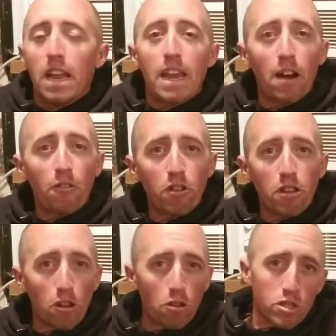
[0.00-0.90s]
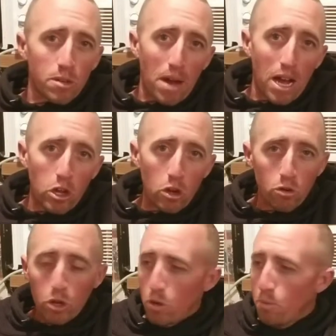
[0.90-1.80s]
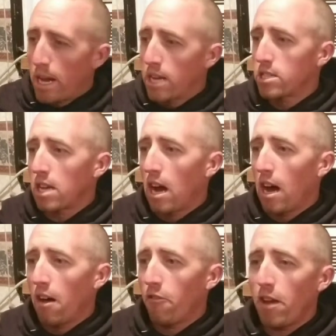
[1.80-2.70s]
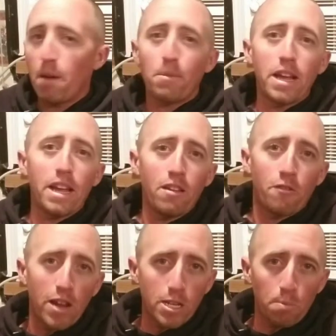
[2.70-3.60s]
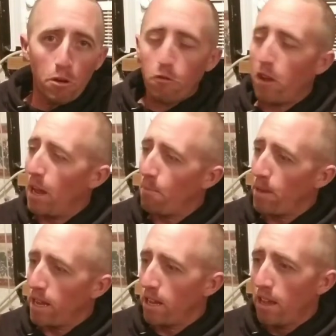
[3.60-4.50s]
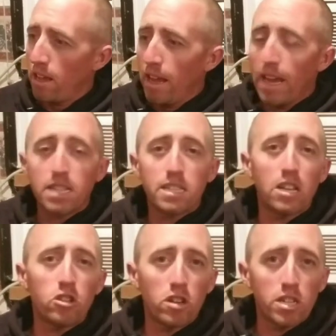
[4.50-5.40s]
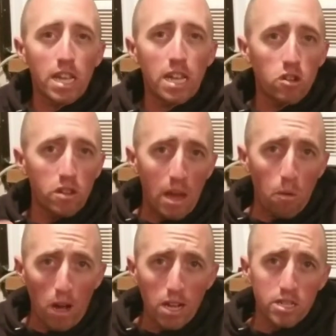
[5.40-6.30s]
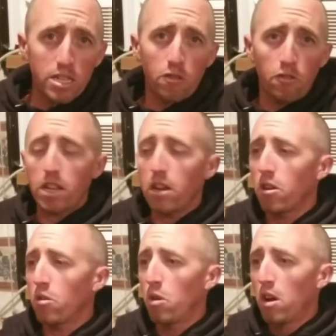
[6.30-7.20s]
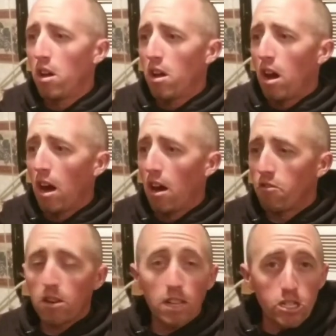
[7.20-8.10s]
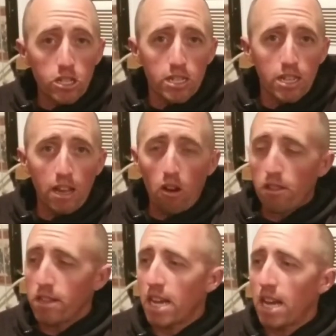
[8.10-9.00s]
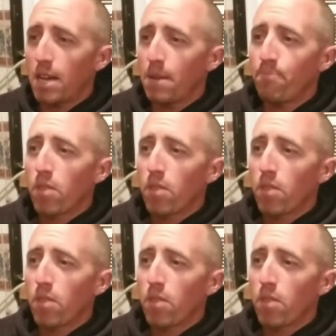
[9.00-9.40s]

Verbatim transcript: Now, for those of my YouTube uh, family, Facebook family, etc., etc., that watch this video uh, religiously all the time,